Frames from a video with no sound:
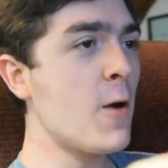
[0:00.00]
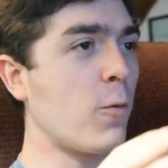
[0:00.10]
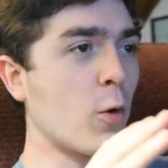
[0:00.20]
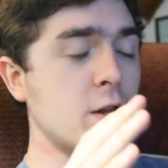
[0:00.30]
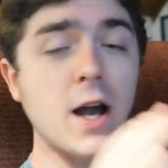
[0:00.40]

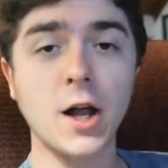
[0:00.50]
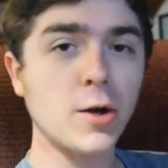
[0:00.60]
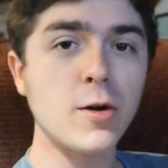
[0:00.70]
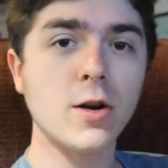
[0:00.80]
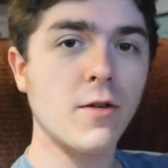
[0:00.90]
for the
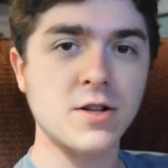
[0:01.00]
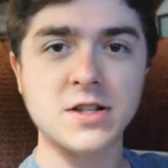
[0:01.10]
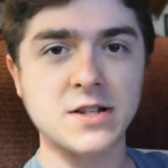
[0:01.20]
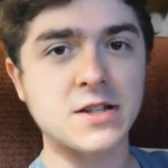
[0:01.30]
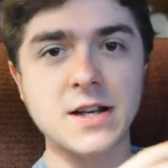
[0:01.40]
other
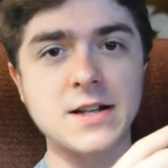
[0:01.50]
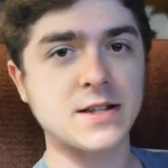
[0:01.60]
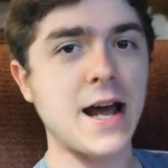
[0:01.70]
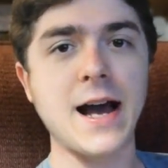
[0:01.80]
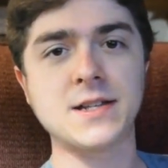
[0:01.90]
universes to send
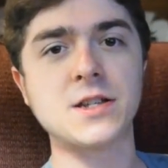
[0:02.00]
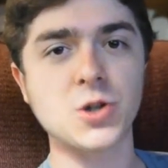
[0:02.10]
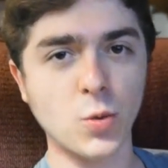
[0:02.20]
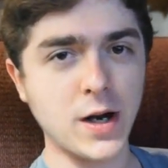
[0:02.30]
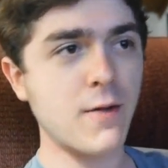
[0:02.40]

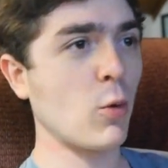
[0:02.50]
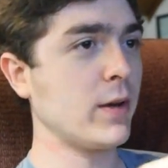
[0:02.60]
assassins or whatever